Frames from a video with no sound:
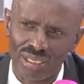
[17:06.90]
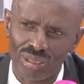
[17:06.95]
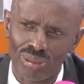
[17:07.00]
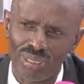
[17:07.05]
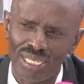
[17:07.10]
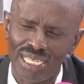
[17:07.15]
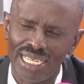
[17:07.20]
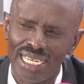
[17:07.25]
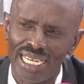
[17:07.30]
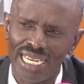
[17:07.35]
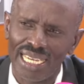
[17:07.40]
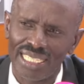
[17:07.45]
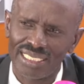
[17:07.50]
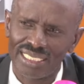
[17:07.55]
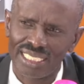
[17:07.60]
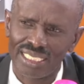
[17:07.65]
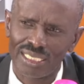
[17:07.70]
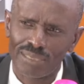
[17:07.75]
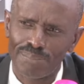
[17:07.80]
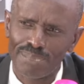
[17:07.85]
Spell, to S
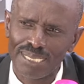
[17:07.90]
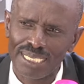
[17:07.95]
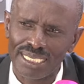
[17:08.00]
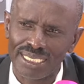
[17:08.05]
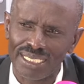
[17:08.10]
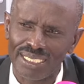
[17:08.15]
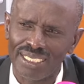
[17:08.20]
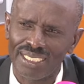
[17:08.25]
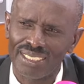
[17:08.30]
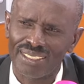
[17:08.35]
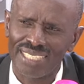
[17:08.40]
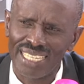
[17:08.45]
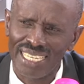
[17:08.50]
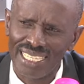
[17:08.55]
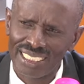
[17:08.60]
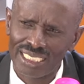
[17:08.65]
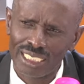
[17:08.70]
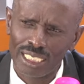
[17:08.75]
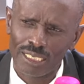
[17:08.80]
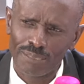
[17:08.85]
S P. The
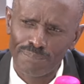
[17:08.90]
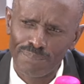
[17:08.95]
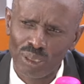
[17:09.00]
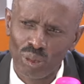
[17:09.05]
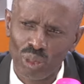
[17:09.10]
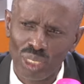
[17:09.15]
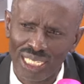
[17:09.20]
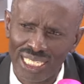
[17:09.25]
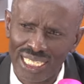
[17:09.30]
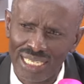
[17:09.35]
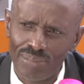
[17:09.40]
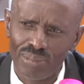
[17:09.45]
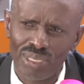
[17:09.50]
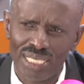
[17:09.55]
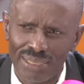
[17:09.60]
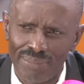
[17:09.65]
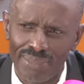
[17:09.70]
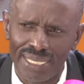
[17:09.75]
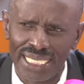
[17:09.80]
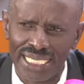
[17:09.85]
S S P will come with
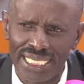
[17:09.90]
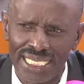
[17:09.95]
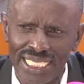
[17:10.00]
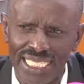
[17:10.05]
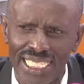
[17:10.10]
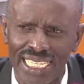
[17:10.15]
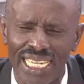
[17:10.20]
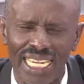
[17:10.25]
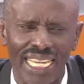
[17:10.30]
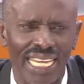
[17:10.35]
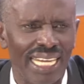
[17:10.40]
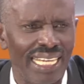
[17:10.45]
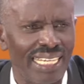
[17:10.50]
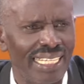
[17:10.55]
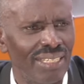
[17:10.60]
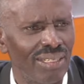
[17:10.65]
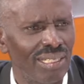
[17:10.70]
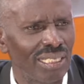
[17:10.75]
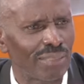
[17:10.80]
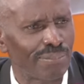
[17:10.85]
the money, yeah.
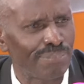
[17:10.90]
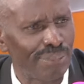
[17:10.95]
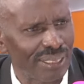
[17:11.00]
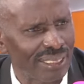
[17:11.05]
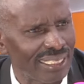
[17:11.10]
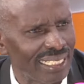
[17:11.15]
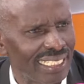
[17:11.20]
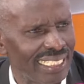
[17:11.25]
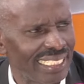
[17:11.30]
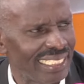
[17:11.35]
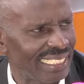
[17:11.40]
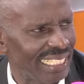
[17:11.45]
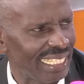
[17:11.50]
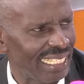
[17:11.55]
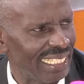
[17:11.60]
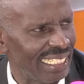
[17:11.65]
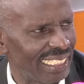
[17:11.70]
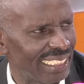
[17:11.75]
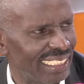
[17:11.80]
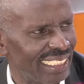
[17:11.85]
and they'll sponsor these
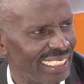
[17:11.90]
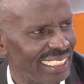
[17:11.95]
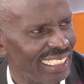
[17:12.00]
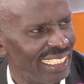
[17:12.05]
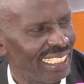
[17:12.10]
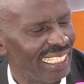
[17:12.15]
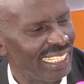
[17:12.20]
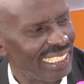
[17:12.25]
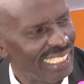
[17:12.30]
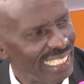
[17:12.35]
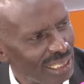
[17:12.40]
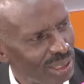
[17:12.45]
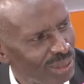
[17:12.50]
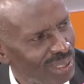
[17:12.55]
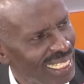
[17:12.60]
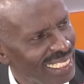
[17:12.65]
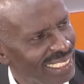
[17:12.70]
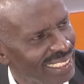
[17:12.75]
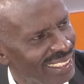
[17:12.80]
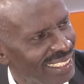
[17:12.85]
others. And, and that's why
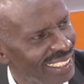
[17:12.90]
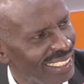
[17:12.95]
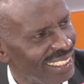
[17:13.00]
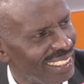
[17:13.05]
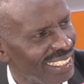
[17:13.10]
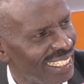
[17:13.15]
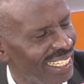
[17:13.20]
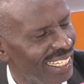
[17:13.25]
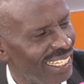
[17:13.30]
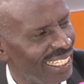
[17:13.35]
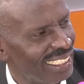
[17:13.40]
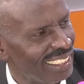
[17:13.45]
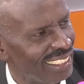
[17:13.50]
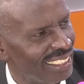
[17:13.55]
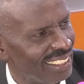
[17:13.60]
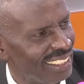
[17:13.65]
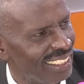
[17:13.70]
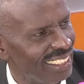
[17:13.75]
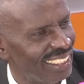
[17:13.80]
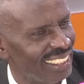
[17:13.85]
I say,
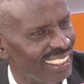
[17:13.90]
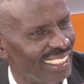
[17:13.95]
Elachi,